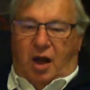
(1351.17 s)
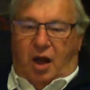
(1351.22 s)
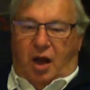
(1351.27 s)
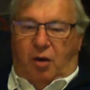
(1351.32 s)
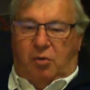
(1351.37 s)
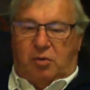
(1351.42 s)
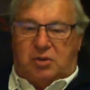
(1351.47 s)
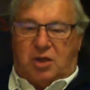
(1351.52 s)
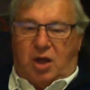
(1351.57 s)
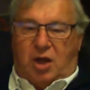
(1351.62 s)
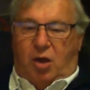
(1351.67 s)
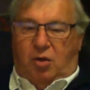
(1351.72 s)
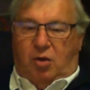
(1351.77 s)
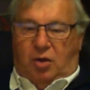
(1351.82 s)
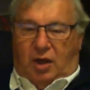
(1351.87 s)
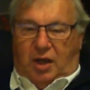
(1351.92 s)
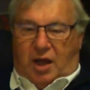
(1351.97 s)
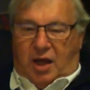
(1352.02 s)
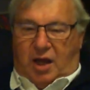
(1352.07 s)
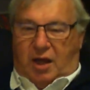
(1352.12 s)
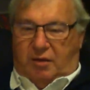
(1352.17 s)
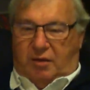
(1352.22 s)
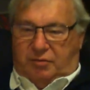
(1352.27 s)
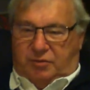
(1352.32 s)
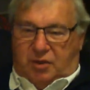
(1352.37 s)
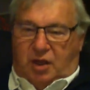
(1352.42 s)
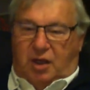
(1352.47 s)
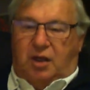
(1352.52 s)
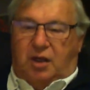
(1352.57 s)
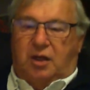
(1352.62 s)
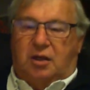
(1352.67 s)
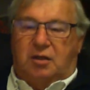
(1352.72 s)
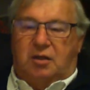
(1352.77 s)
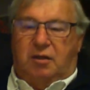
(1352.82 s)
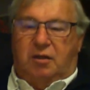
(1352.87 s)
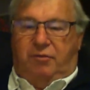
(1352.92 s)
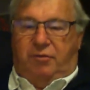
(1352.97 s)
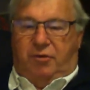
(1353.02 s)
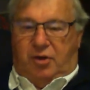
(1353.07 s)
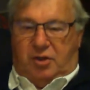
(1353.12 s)
I was only after
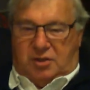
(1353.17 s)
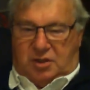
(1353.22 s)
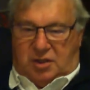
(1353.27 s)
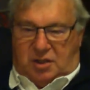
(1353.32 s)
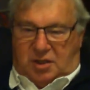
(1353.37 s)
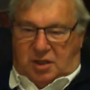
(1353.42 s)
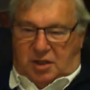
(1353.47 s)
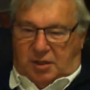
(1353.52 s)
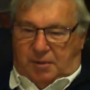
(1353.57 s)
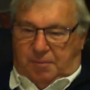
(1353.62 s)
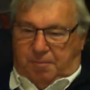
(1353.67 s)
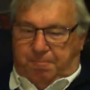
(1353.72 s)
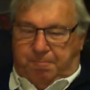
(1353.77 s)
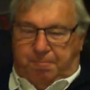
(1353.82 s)
diversity.